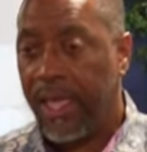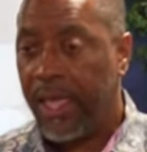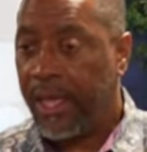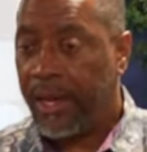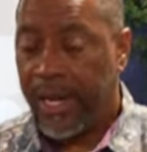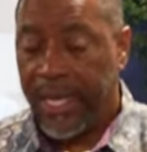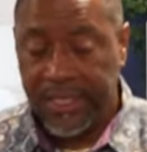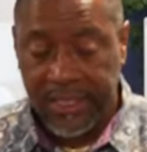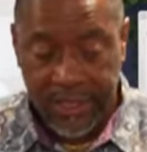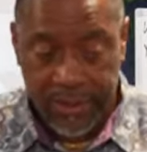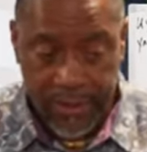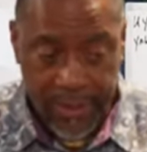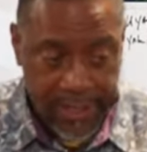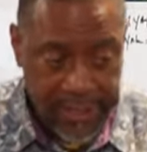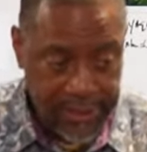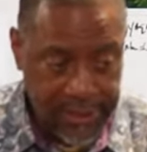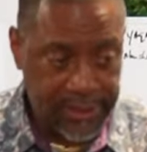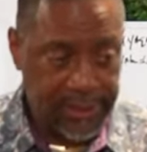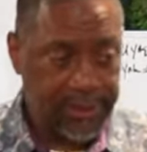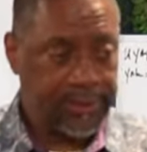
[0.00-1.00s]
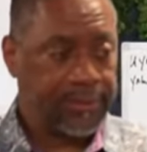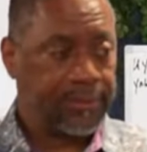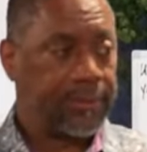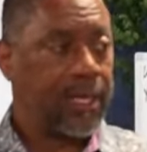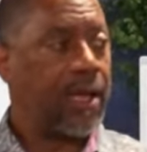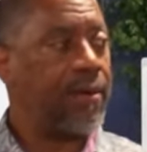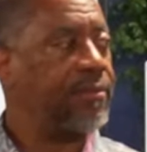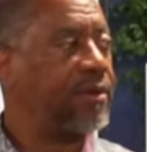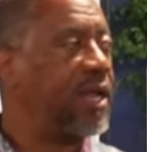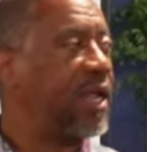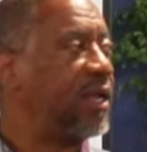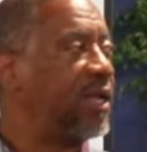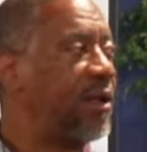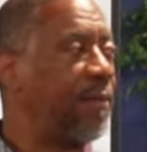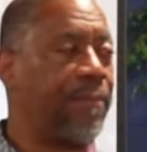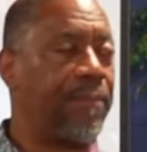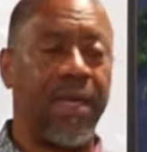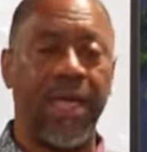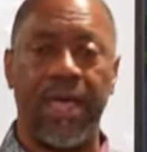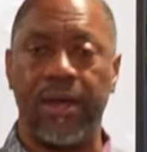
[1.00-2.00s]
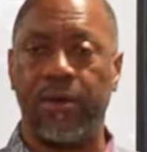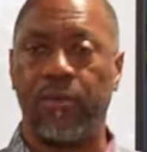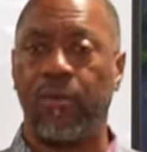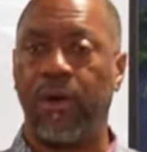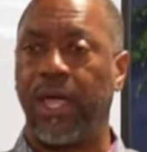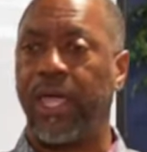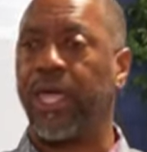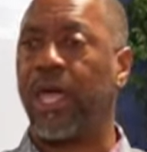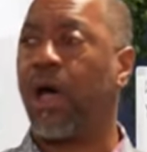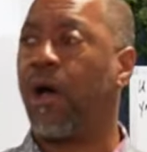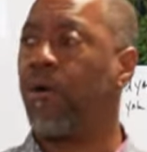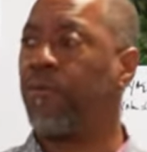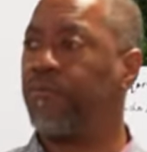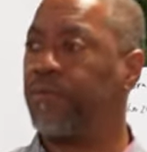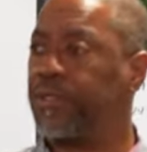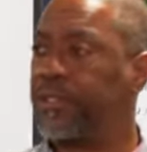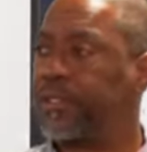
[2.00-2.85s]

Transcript: That's crazy. I'm nothing compared to what he offers.